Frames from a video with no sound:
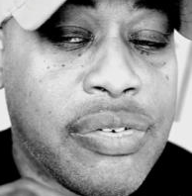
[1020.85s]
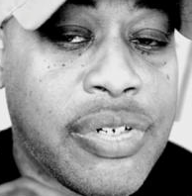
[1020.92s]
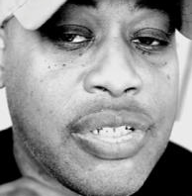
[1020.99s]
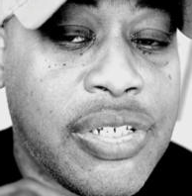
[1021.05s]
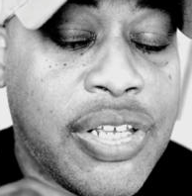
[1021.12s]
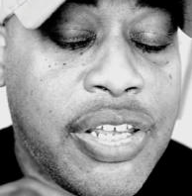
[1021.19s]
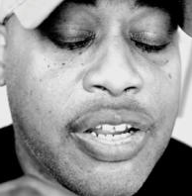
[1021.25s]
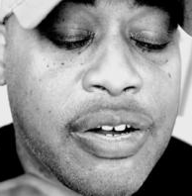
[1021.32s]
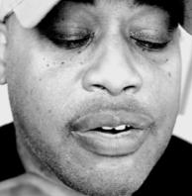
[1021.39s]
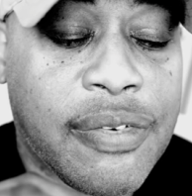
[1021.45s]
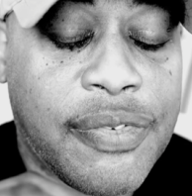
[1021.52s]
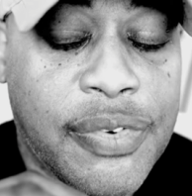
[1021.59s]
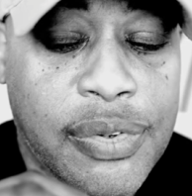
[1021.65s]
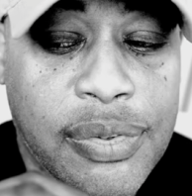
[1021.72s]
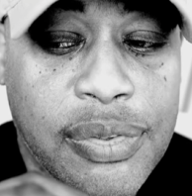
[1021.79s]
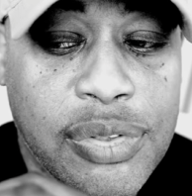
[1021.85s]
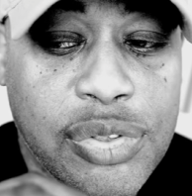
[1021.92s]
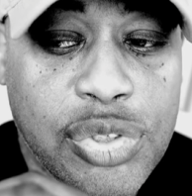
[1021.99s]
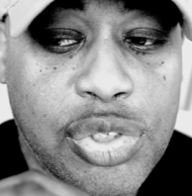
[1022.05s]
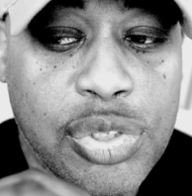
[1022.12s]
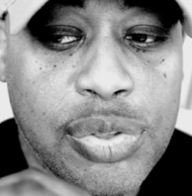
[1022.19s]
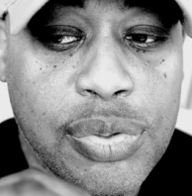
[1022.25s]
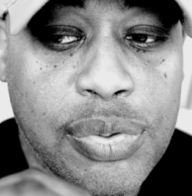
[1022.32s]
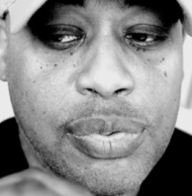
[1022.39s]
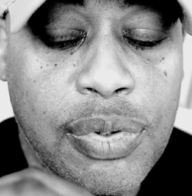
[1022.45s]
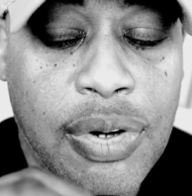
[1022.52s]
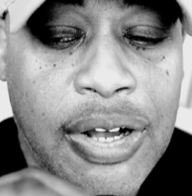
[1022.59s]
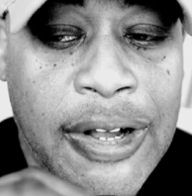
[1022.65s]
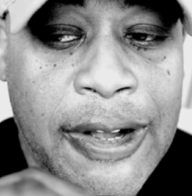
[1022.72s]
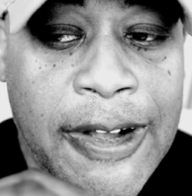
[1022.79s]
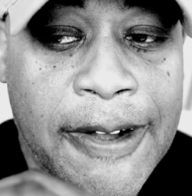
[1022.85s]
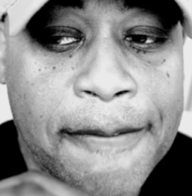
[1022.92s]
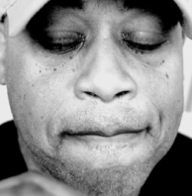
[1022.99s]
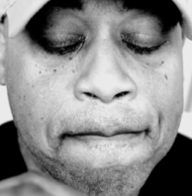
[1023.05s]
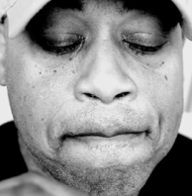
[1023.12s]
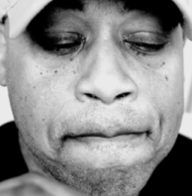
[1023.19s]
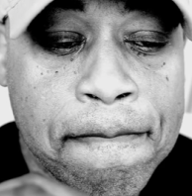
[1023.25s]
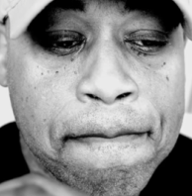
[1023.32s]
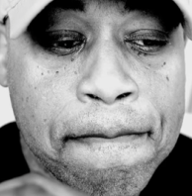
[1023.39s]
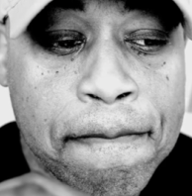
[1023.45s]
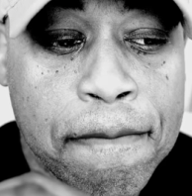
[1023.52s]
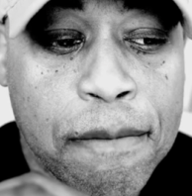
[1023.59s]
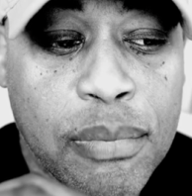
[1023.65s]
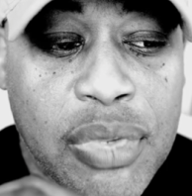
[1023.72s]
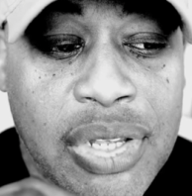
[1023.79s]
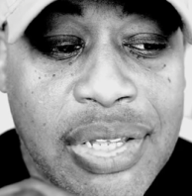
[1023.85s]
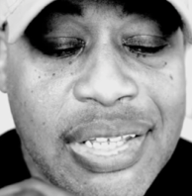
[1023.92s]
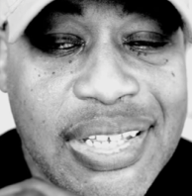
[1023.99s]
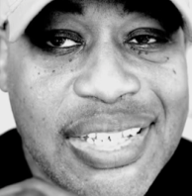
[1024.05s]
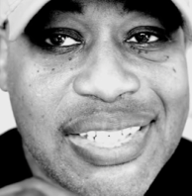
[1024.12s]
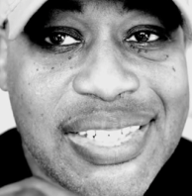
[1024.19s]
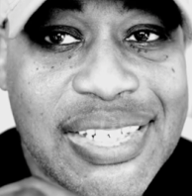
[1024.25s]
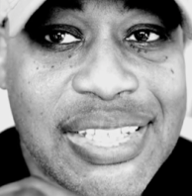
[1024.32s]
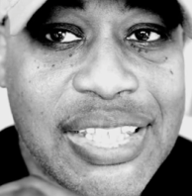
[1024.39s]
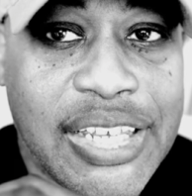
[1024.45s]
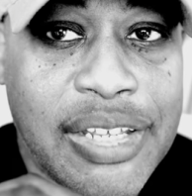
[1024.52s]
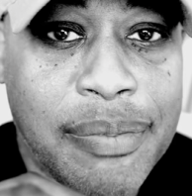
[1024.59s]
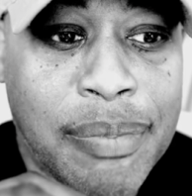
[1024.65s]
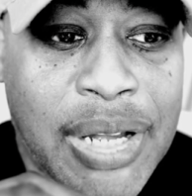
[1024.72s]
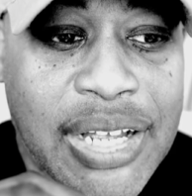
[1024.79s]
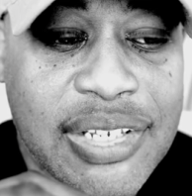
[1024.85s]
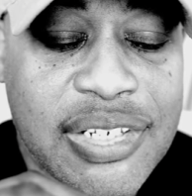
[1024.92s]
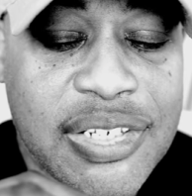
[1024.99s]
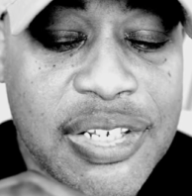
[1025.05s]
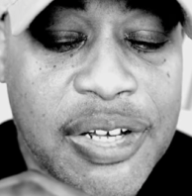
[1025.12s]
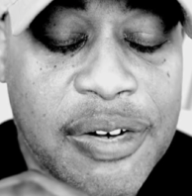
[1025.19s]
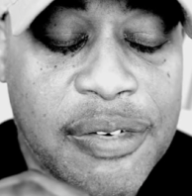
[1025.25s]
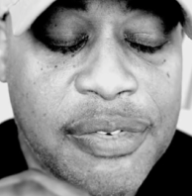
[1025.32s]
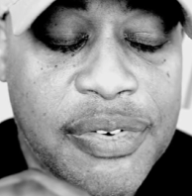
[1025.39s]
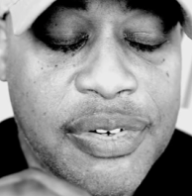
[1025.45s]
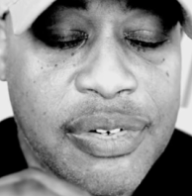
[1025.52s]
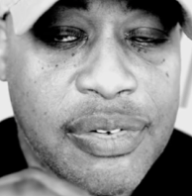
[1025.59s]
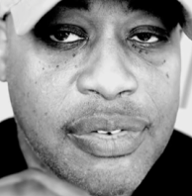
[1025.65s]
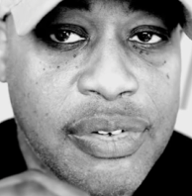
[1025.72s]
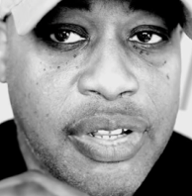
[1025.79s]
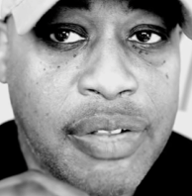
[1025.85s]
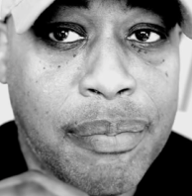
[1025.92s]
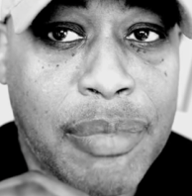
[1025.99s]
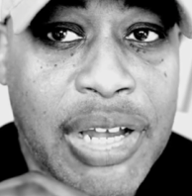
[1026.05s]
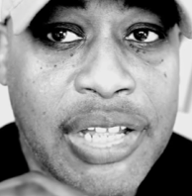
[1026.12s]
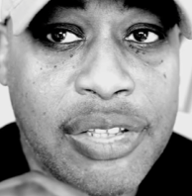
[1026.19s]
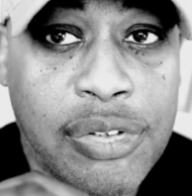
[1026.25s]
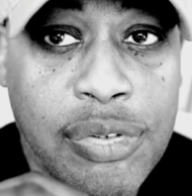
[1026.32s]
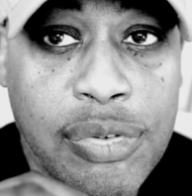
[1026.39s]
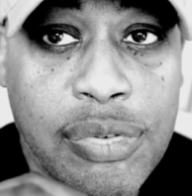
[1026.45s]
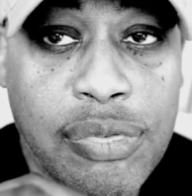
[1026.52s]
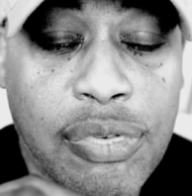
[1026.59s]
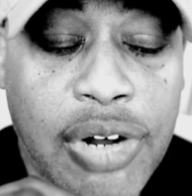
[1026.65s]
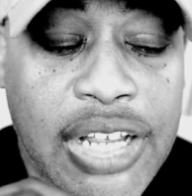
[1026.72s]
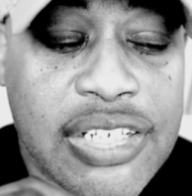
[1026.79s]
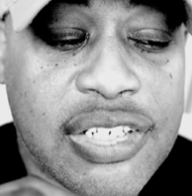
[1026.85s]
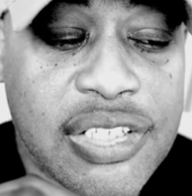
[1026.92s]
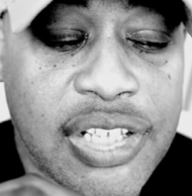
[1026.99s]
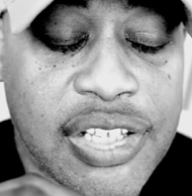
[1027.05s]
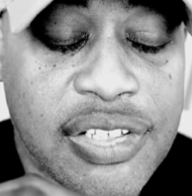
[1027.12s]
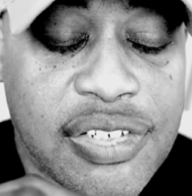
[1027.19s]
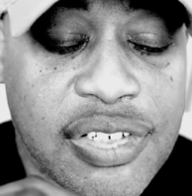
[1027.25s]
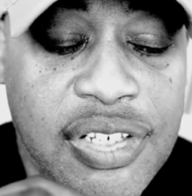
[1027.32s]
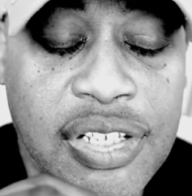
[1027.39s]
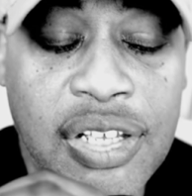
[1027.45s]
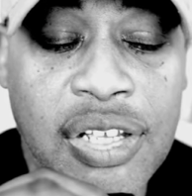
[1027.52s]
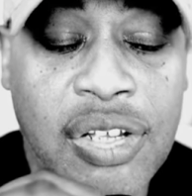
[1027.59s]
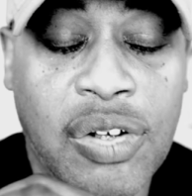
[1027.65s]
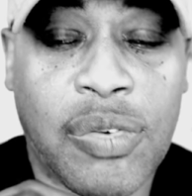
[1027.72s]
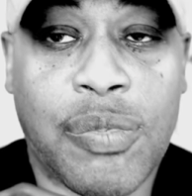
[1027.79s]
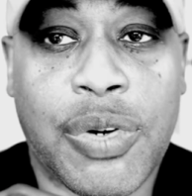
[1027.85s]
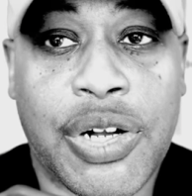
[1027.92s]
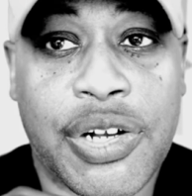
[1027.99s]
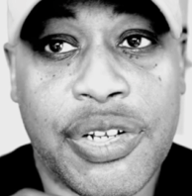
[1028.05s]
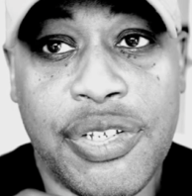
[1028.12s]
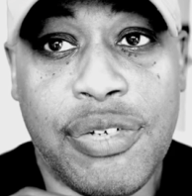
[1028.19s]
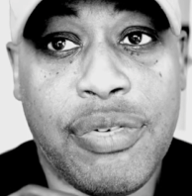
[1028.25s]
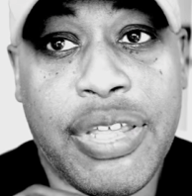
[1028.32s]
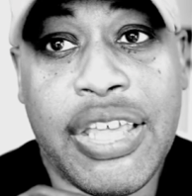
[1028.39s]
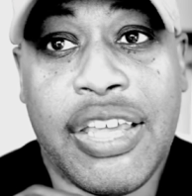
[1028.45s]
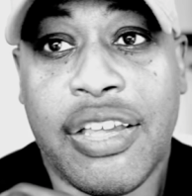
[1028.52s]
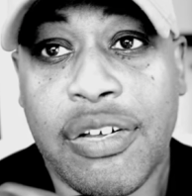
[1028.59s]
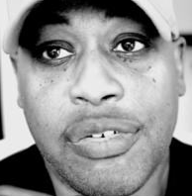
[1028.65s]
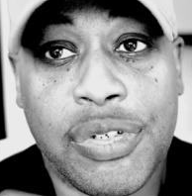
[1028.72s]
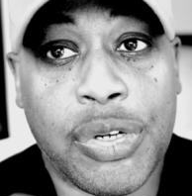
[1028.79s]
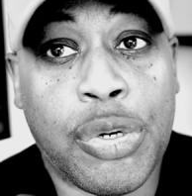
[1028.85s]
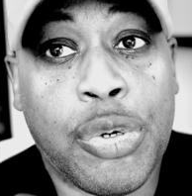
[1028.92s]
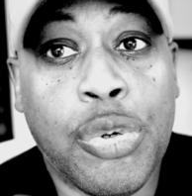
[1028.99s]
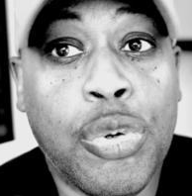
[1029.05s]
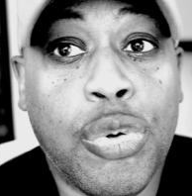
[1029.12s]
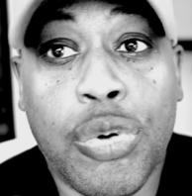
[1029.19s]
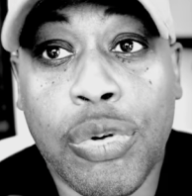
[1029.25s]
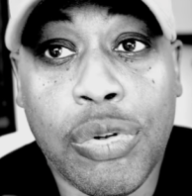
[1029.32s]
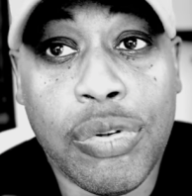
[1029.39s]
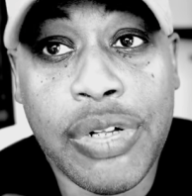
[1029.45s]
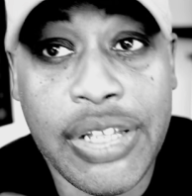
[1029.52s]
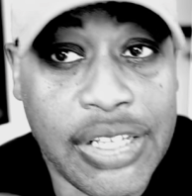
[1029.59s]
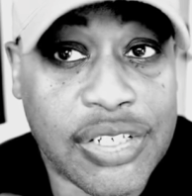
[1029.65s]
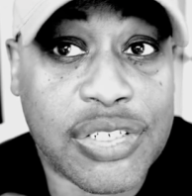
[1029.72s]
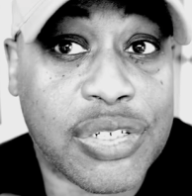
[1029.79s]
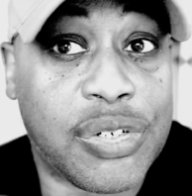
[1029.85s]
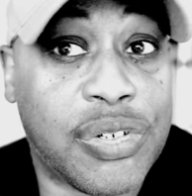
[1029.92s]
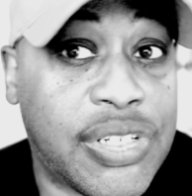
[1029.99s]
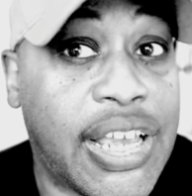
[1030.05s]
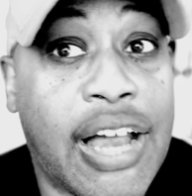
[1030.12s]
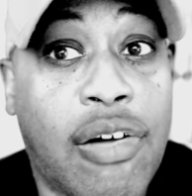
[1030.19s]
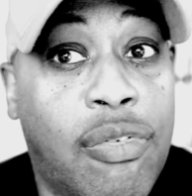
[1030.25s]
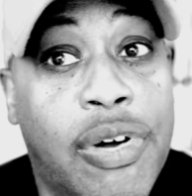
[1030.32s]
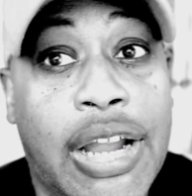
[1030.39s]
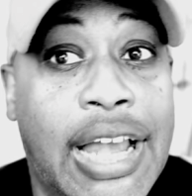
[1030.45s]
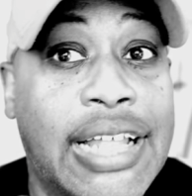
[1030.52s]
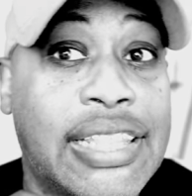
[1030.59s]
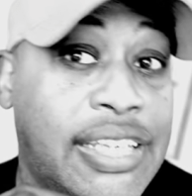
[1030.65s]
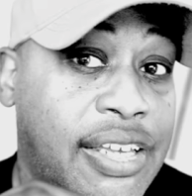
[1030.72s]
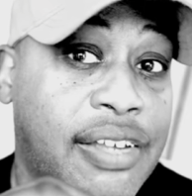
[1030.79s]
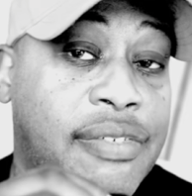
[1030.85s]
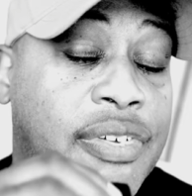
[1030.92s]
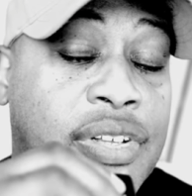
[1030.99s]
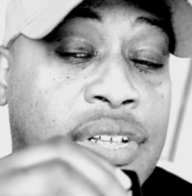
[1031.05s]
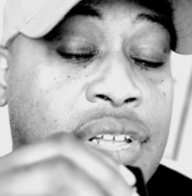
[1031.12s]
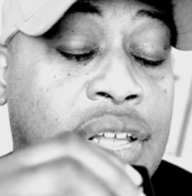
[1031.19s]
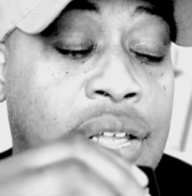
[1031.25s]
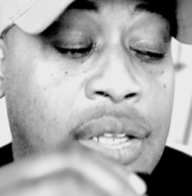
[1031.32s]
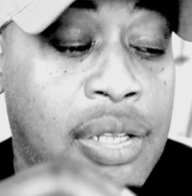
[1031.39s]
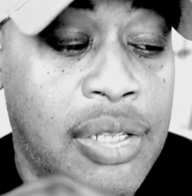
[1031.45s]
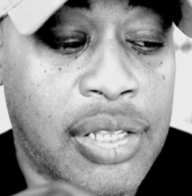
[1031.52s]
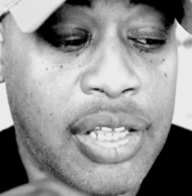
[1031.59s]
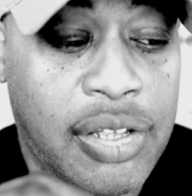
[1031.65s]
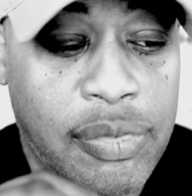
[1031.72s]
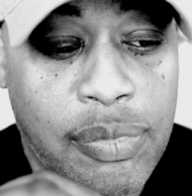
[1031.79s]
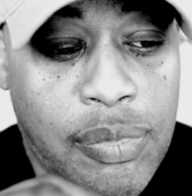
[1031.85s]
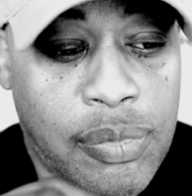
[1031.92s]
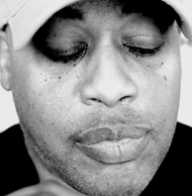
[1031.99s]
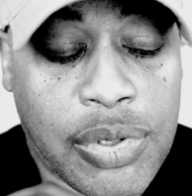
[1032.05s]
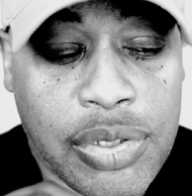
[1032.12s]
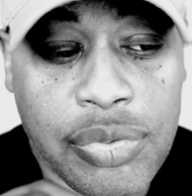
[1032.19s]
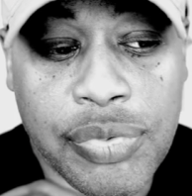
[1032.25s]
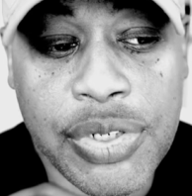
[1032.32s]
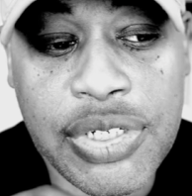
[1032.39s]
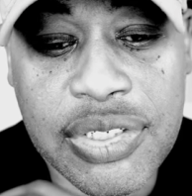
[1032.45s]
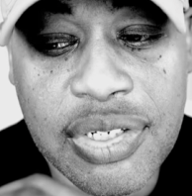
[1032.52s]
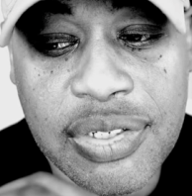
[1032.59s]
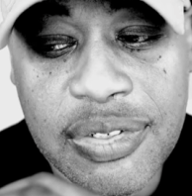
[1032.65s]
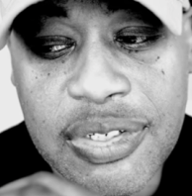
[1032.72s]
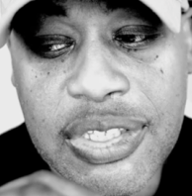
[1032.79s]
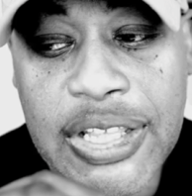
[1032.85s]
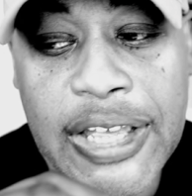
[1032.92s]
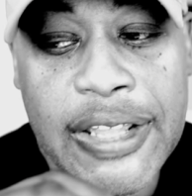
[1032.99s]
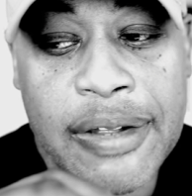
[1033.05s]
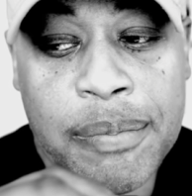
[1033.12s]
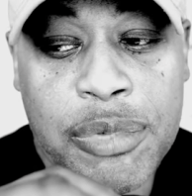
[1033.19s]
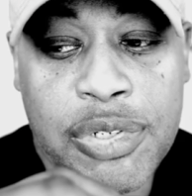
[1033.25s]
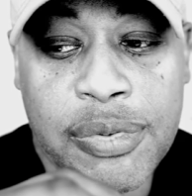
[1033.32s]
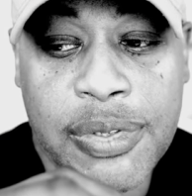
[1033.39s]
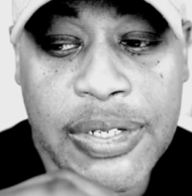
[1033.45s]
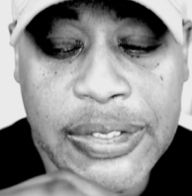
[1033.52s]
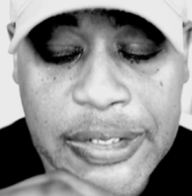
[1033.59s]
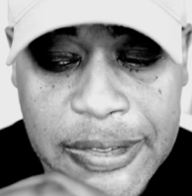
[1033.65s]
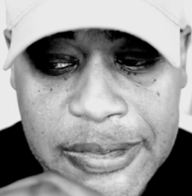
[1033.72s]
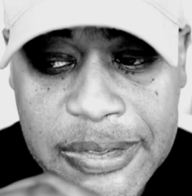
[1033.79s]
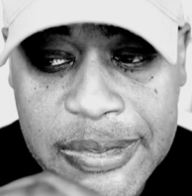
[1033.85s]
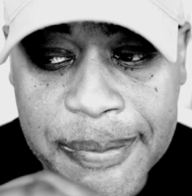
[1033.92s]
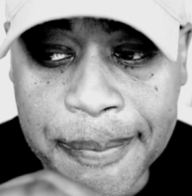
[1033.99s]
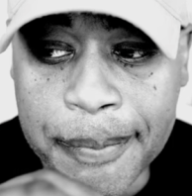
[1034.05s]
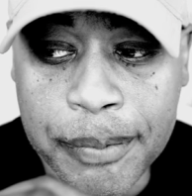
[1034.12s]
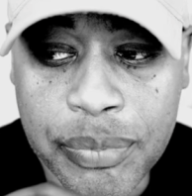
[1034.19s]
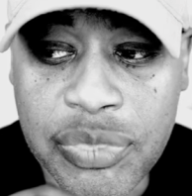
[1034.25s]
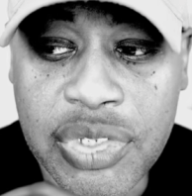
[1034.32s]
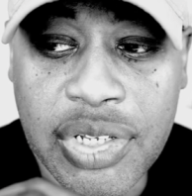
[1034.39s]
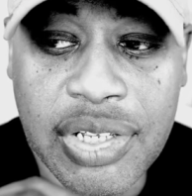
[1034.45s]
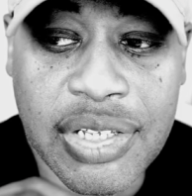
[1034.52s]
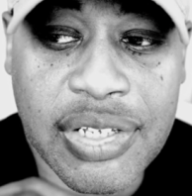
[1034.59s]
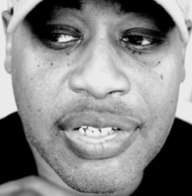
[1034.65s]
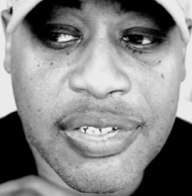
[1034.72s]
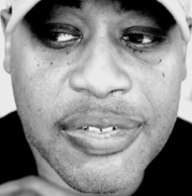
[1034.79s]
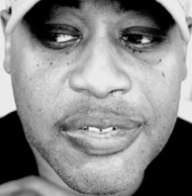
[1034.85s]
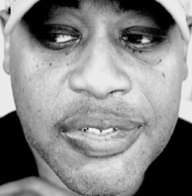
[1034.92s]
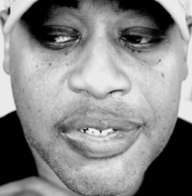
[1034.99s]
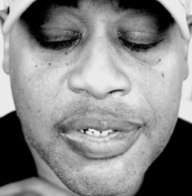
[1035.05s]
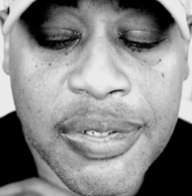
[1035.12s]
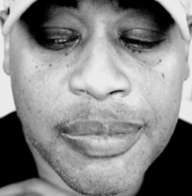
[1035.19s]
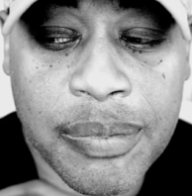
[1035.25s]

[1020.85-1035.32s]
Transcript: really careful to um, insulate myself in my new residence where you can't go to Google and search out where I live. And one of the reasons that I'm doing this is